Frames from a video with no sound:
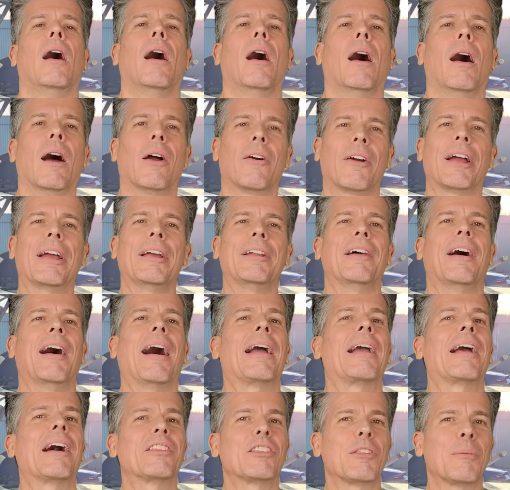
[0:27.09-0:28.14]
Alright, I
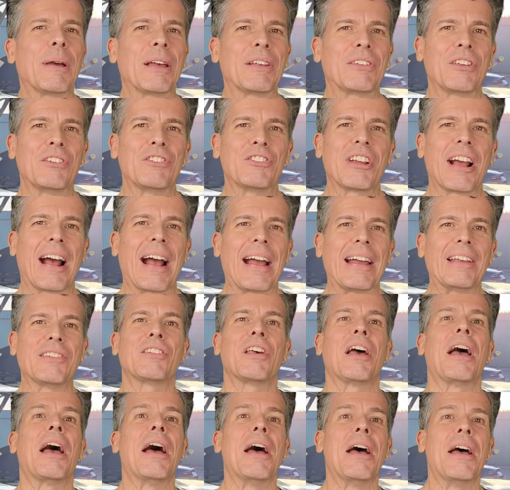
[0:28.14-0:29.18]
got the message, guys.
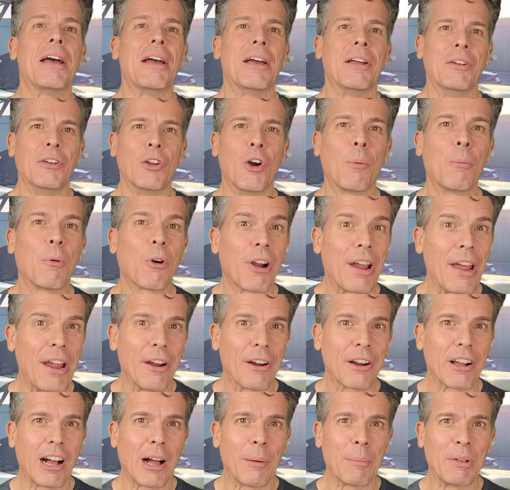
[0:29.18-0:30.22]
No more
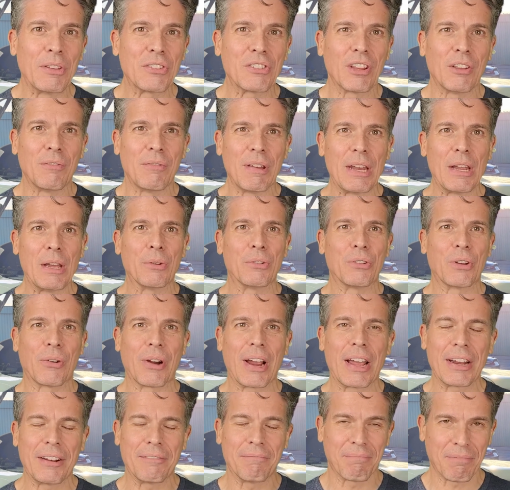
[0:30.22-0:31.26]
hair comments in the videos,
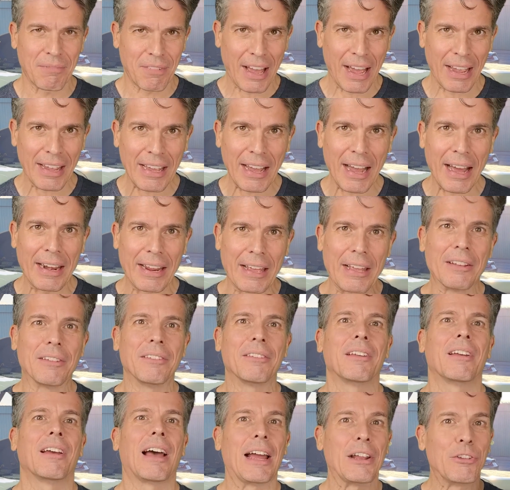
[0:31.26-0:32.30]
alright? I got it.
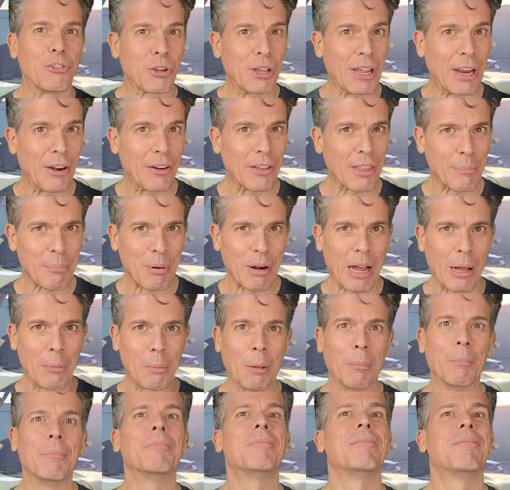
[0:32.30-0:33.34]
I took care of the
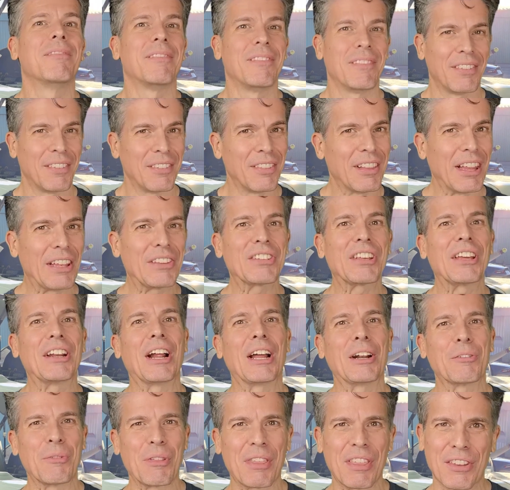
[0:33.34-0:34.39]
problem. Let's get
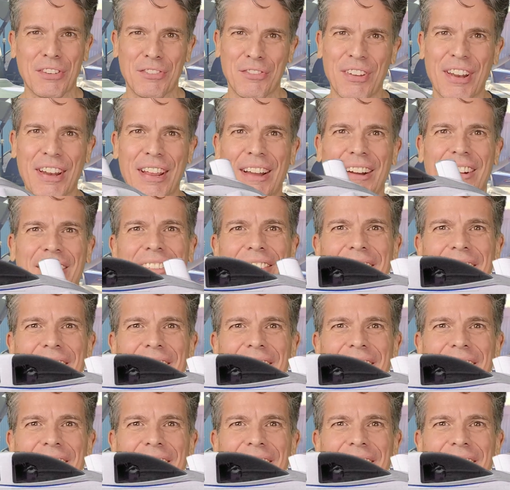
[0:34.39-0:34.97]
on with this video.